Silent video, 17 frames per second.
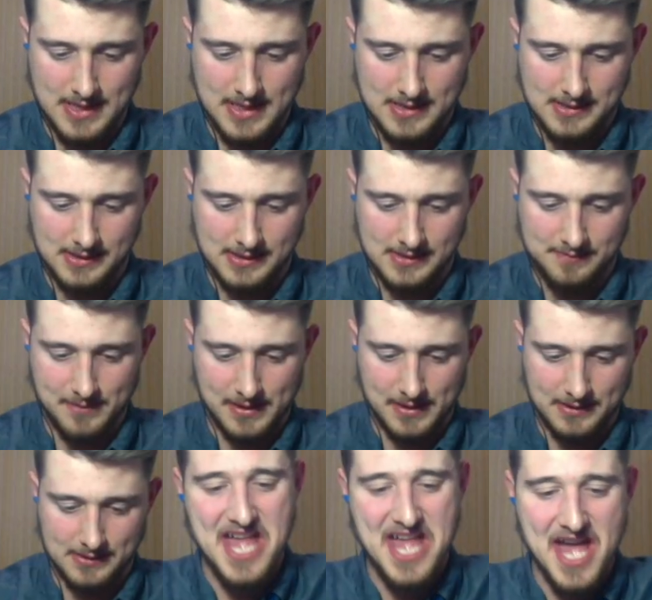
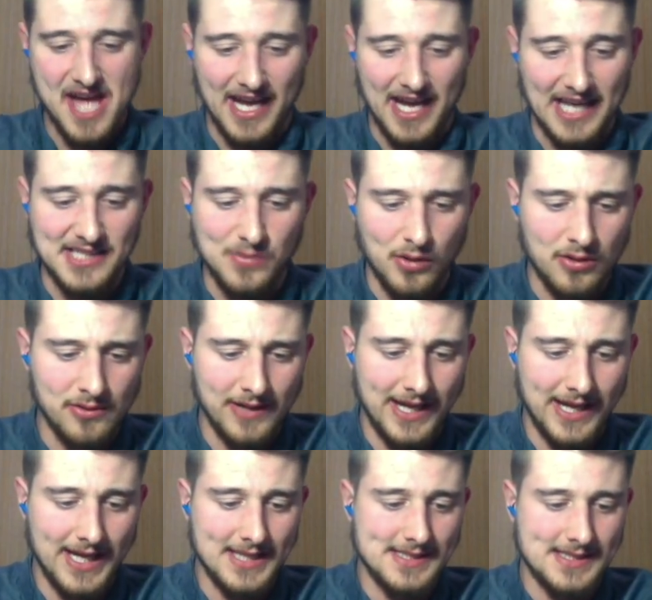expected. Okay, so we're going
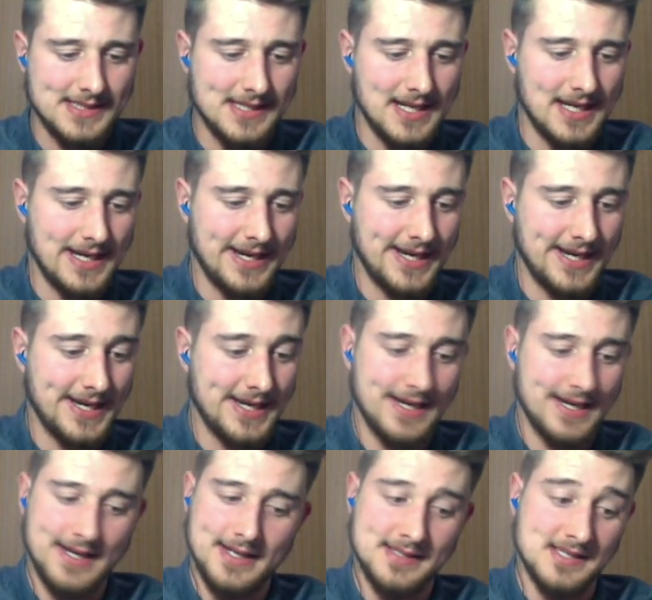against
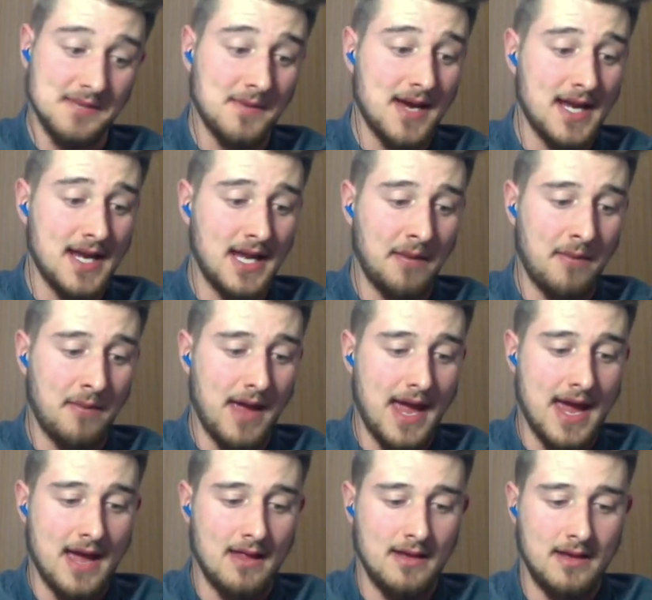some guy named
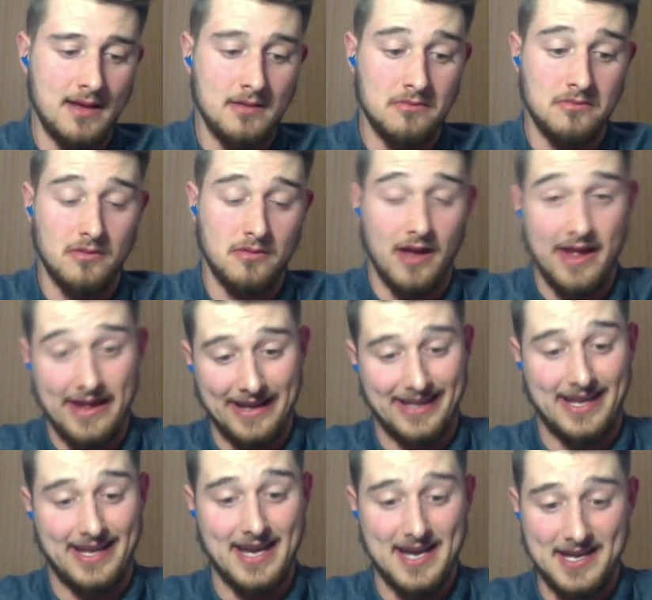Alan.
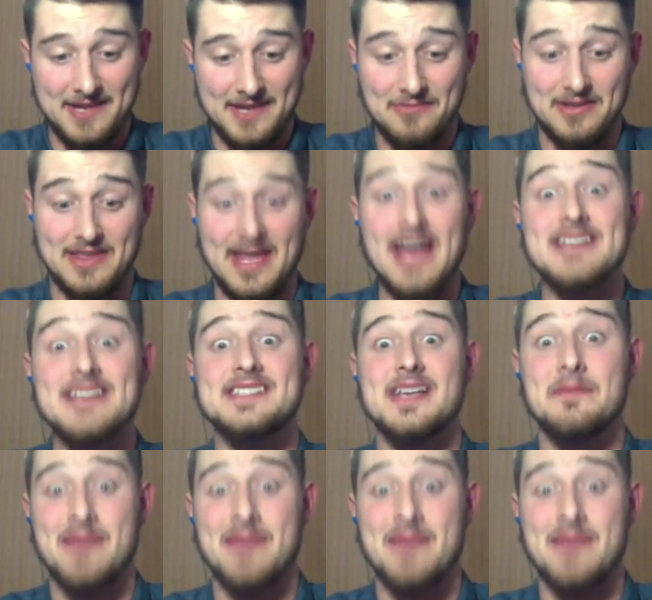Again with SM